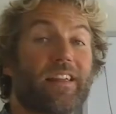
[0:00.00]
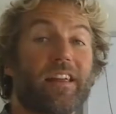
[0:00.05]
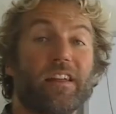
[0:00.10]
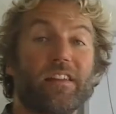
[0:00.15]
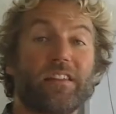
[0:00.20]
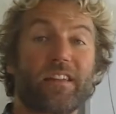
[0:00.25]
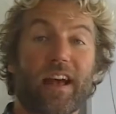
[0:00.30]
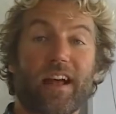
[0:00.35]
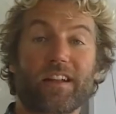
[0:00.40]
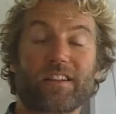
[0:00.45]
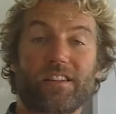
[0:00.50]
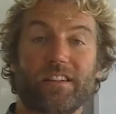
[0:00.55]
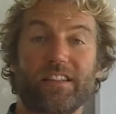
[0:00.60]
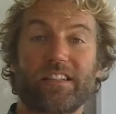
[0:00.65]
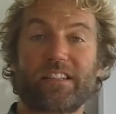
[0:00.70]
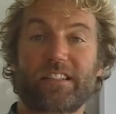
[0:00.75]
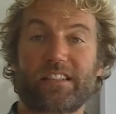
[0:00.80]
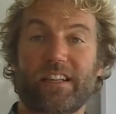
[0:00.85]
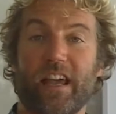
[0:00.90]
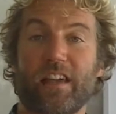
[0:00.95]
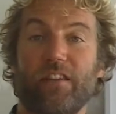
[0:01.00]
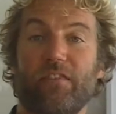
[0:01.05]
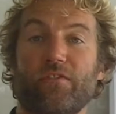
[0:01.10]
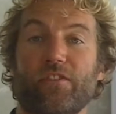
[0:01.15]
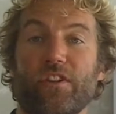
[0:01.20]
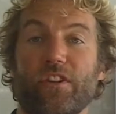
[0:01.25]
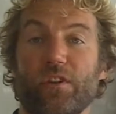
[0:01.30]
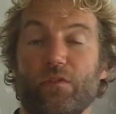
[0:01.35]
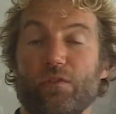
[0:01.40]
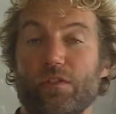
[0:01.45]
is it actually safe
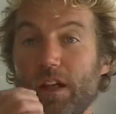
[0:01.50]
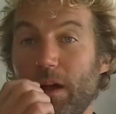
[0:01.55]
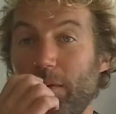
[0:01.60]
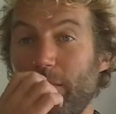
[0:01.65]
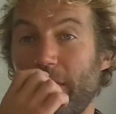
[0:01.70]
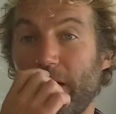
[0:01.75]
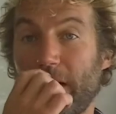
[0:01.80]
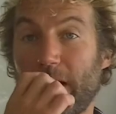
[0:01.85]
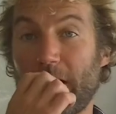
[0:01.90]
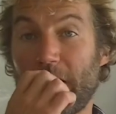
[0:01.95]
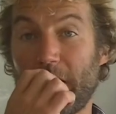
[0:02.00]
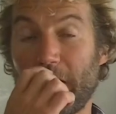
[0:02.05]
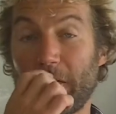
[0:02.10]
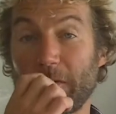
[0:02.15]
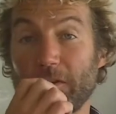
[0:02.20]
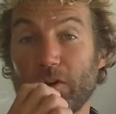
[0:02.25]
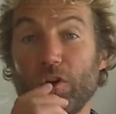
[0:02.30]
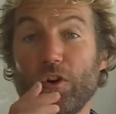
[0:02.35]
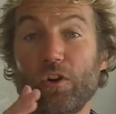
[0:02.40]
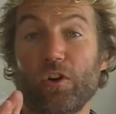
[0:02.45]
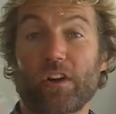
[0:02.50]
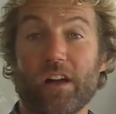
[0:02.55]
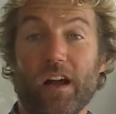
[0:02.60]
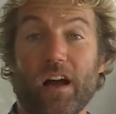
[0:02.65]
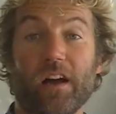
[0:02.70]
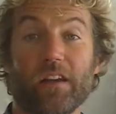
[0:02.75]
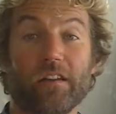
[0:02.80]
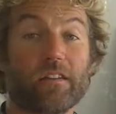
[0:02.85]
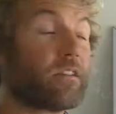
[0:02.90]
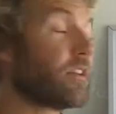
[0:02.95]
to use that bar on your
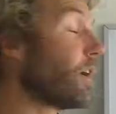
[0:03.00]
kite?